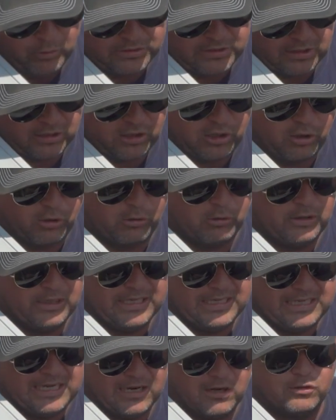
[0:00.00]
with a curly
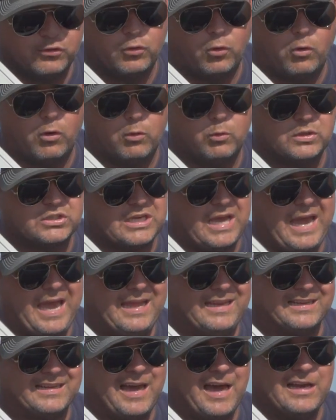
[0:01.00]
gear door, which I had
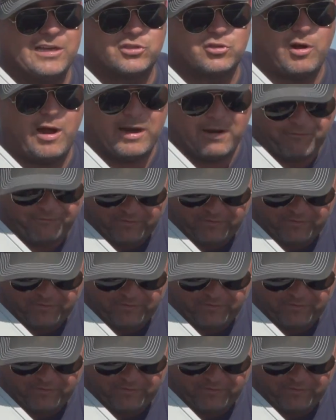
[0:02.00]
to kind of try to